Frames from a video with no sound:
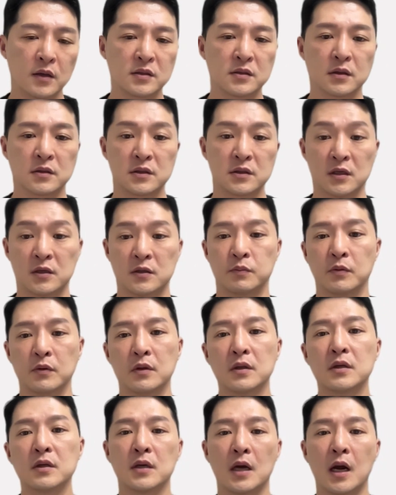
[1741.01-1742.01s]
successful
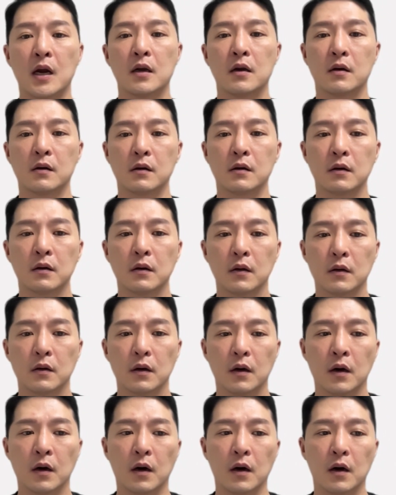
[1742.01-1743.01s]
designer
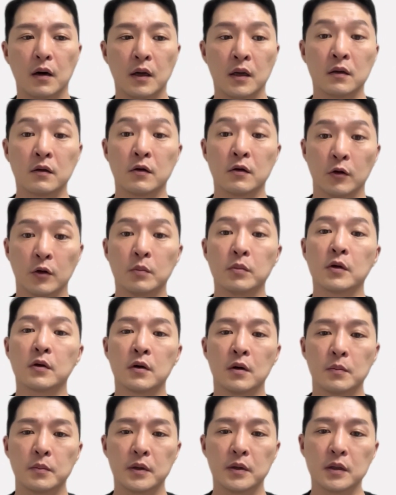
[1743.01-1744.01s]
in global
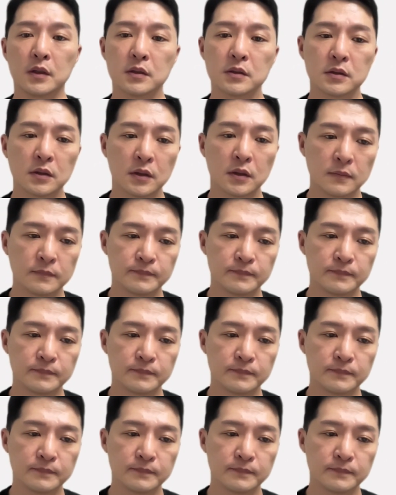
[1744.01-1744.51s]
companies.